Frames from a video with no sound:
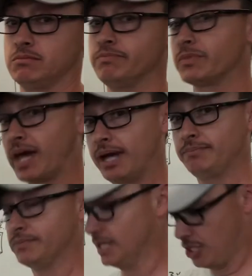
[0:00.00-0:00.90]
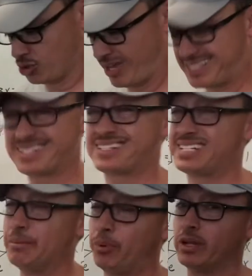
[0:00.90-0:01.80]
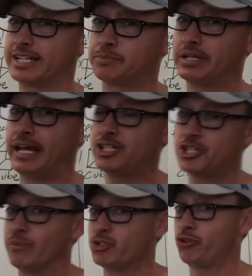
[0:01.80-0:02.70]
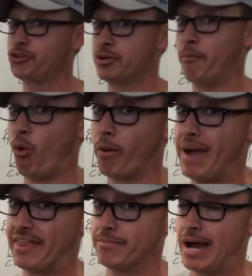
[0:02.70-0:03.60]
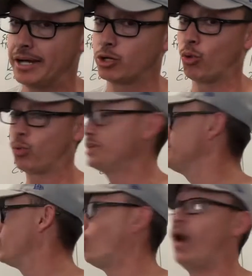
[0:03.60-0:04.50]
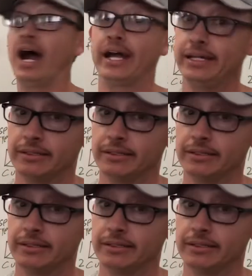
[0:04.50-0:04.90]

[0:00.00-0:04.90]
Okay? So that's a simple explanation. I'm sure there's a more mathematical reason why.